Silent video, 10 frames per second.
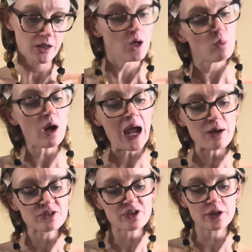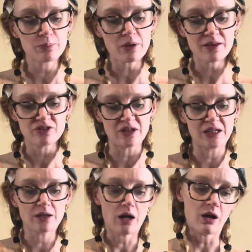What house are your brothers in?
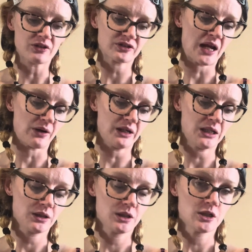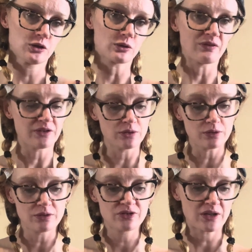Asked Harry.
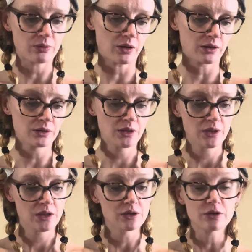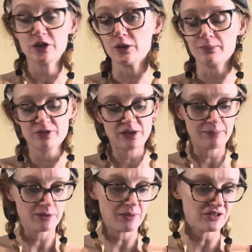Gryffindor, said Ron. Gloom seemed
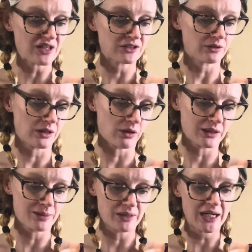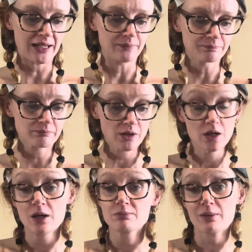to be settling on him again.
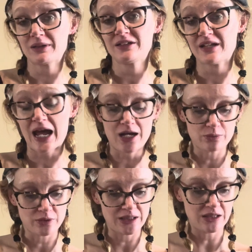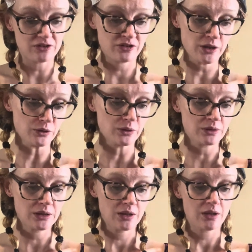Mum and Dad were in it too.
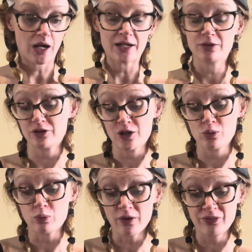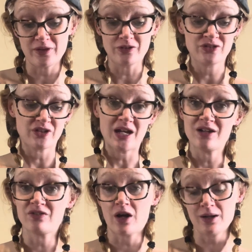I don't know what they'll say
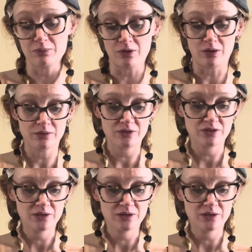if I'm not.